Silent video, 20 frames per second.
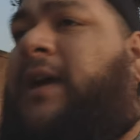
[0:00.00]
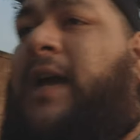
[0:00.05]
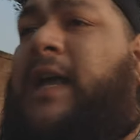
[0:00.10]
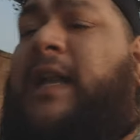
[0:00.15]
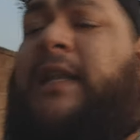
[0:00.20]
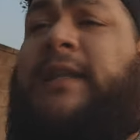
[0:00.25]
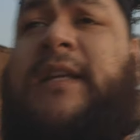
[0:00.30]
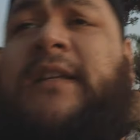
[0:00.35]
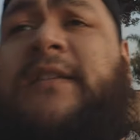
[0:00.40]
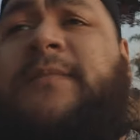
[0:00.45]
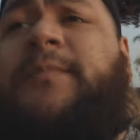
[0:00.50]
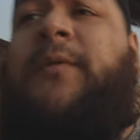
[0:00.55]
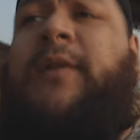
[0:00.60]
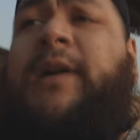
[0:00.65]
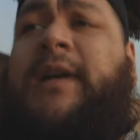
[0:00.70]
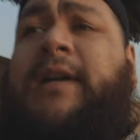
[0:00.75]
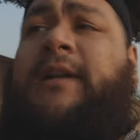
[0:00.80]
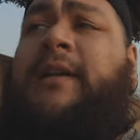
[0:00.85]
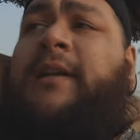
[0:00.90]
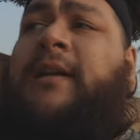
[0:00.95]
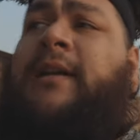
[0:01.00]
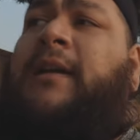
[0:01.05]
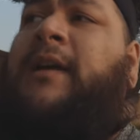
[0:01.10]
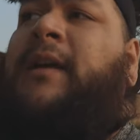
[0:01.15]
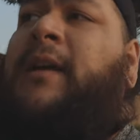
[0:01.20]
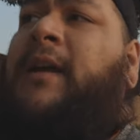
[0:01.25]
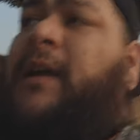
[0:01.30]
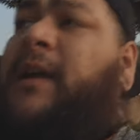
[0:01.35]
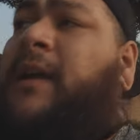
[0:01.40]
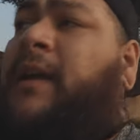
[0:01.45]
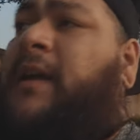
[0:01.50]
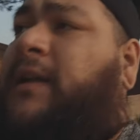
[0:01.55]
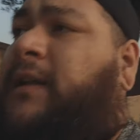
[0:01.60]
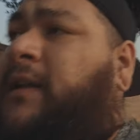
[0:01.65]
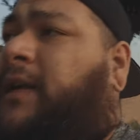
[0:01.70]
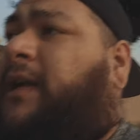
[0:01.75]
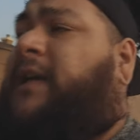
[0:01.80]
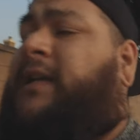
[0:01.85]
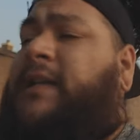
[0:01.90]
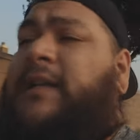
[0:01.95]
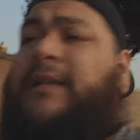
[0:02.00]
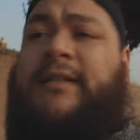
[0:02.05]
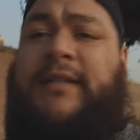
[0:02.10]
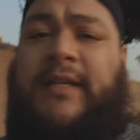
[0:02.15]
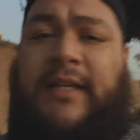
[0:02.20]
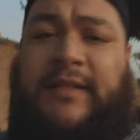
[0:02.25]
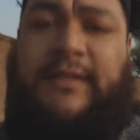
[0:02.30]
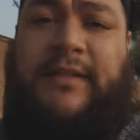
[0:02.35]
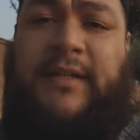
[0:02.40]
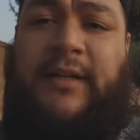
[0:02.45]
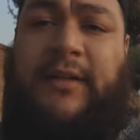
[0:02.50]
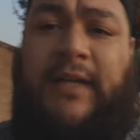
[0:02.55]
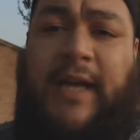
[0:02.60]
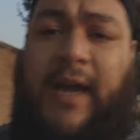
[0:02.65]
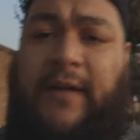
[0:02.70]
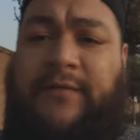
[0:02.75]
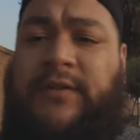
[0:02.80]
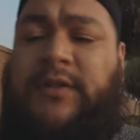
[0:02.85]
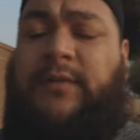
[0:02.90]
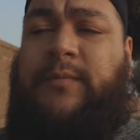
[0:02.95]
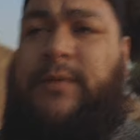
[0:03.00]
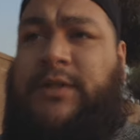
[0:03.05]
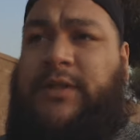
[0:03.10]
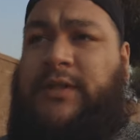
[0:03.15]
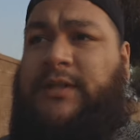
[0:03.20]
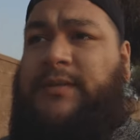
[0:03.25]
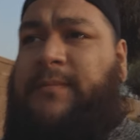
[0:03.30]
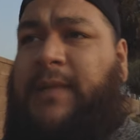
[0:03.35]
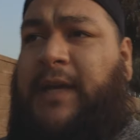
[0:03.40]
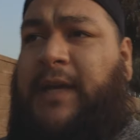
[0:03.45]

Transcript: And at this point, it doesn't necessarily have to do with just